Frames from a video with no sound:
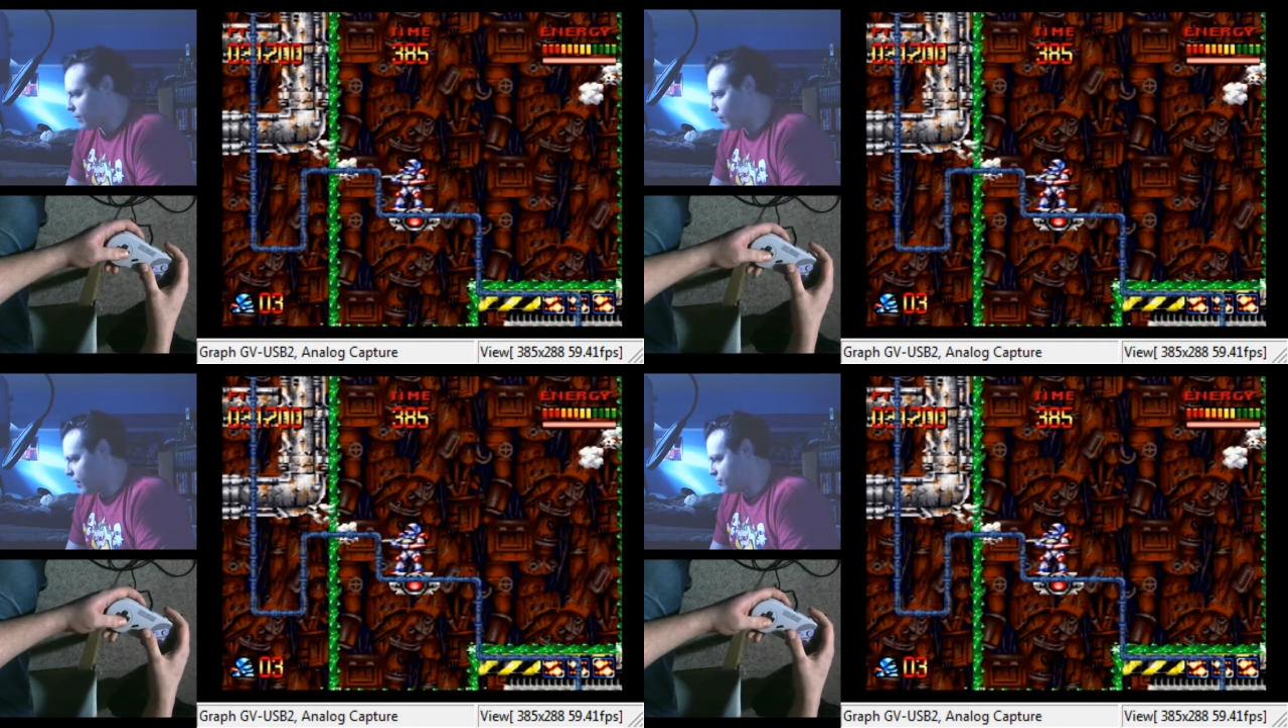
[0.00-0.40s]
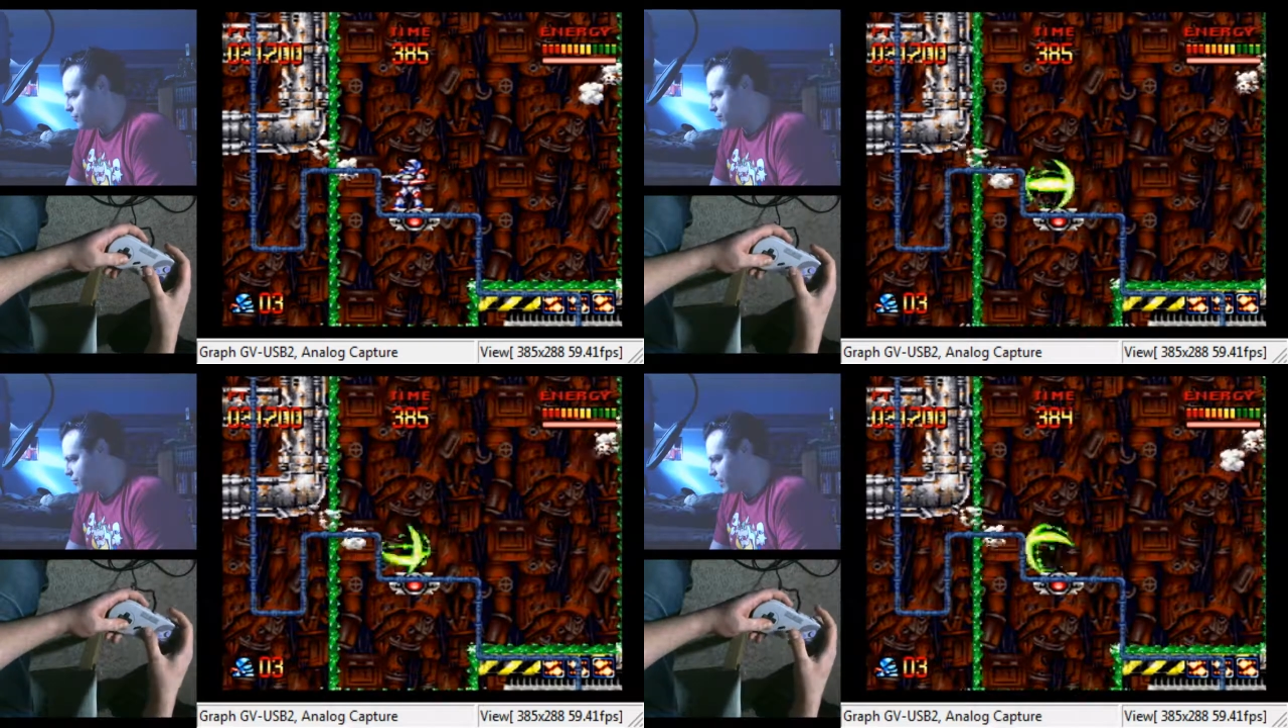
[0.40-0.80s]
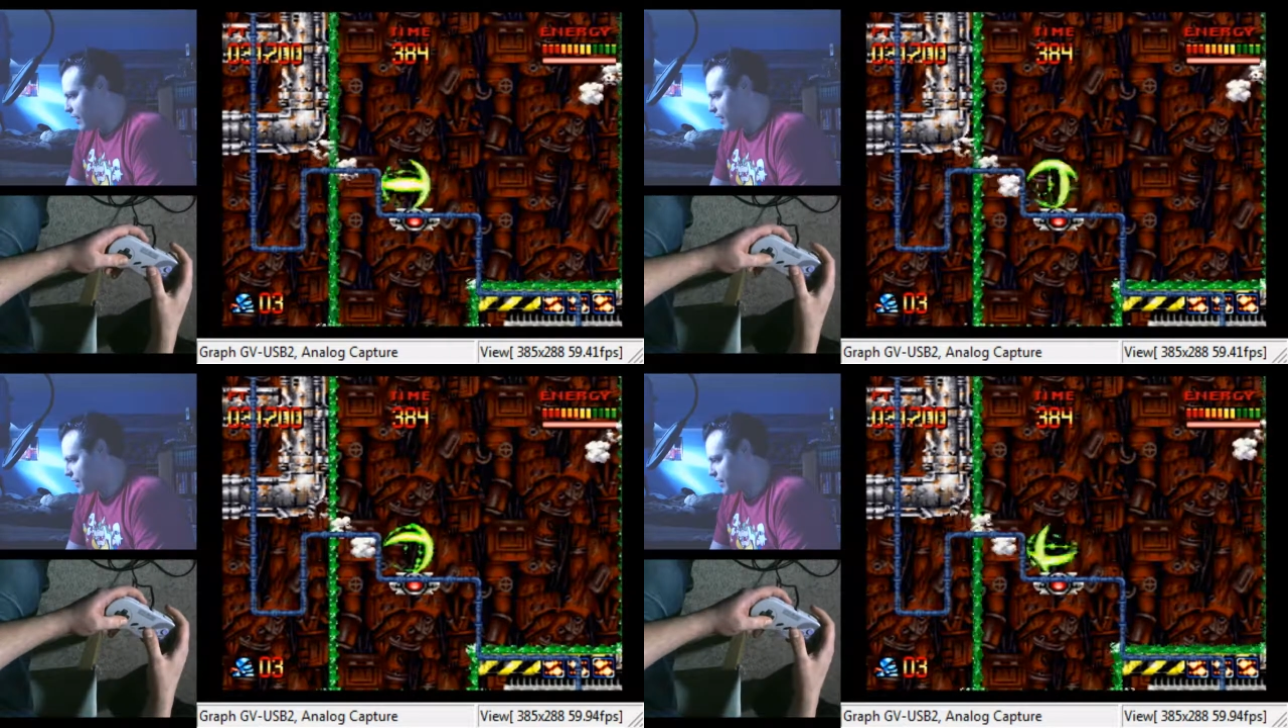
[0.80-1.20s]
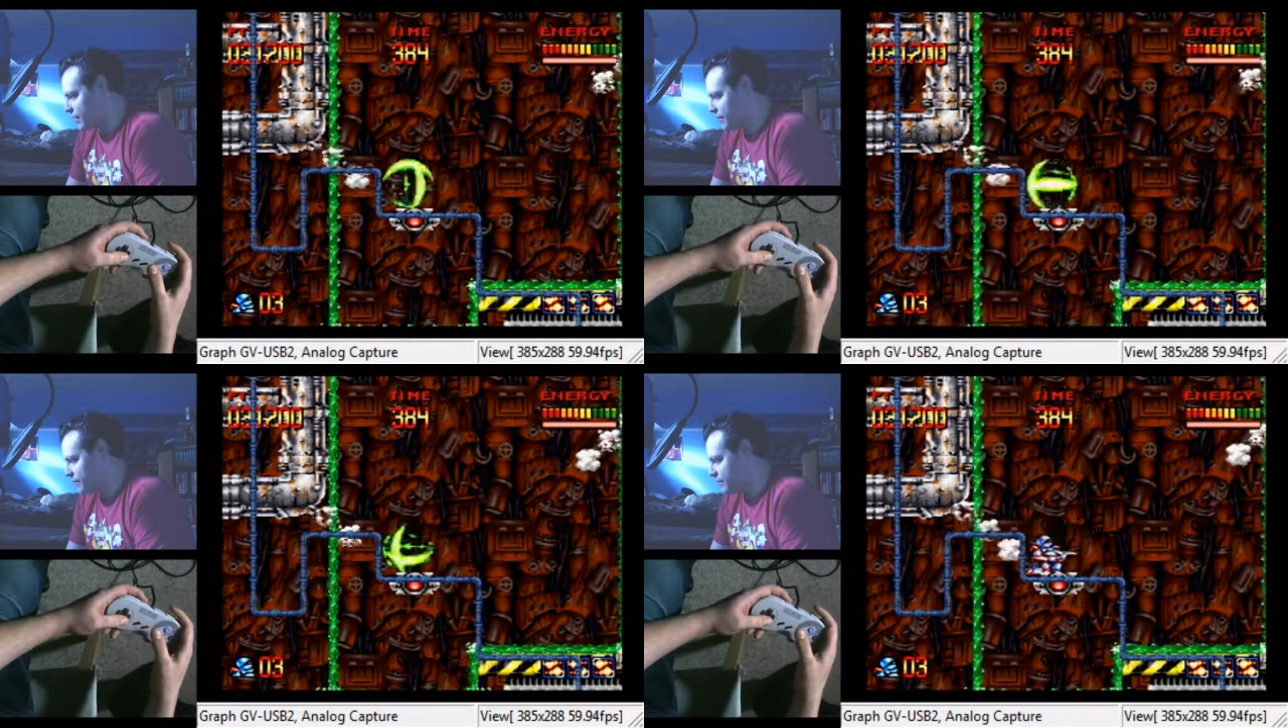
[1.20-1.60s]
want to duck
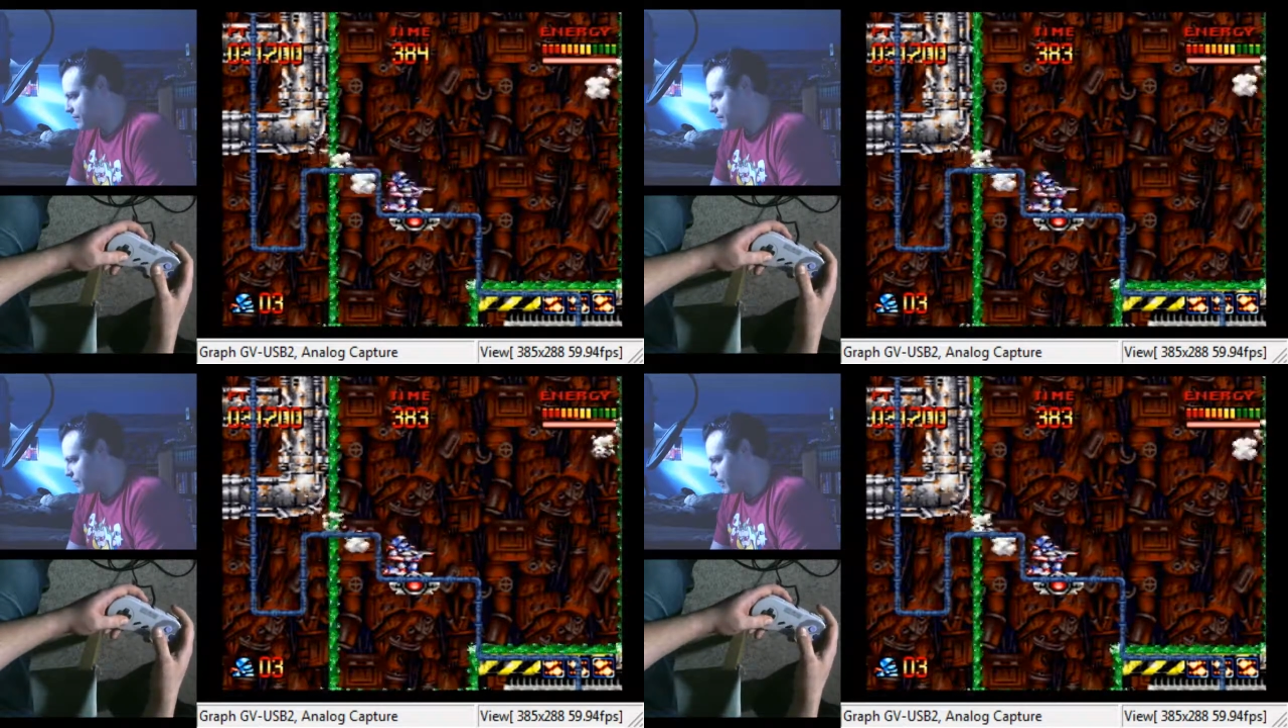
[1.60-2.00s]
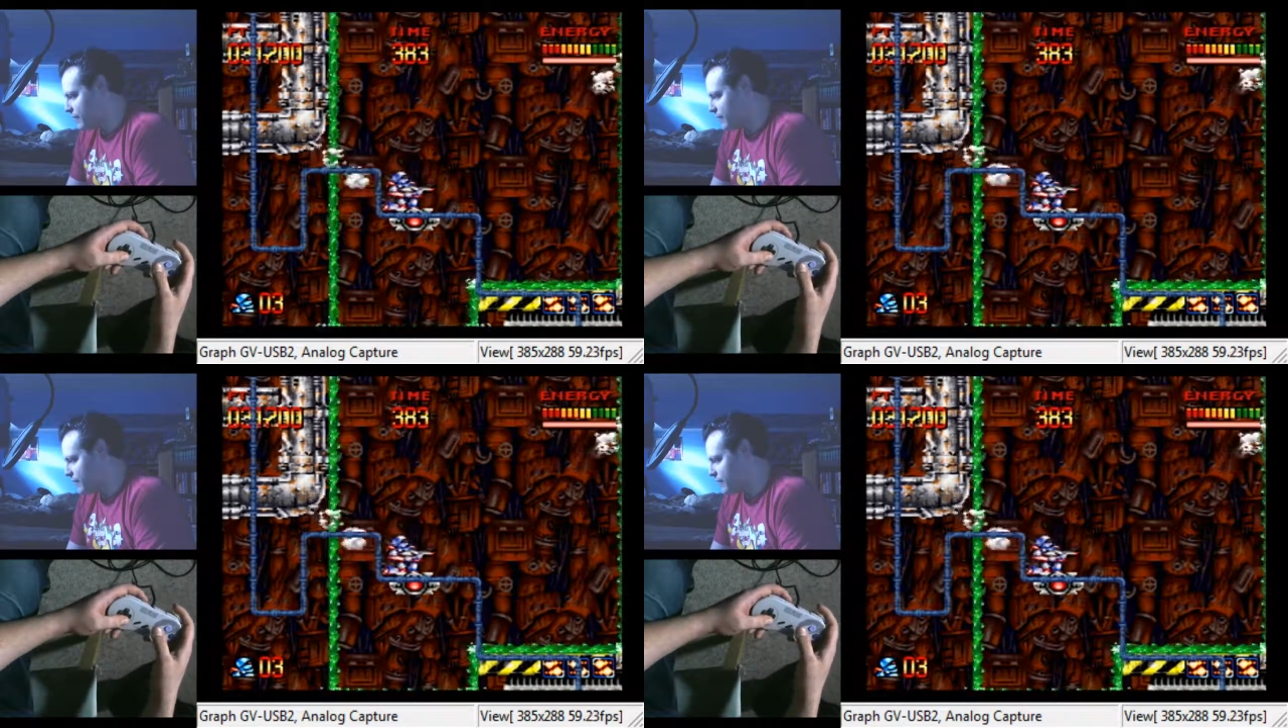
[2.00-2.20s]
and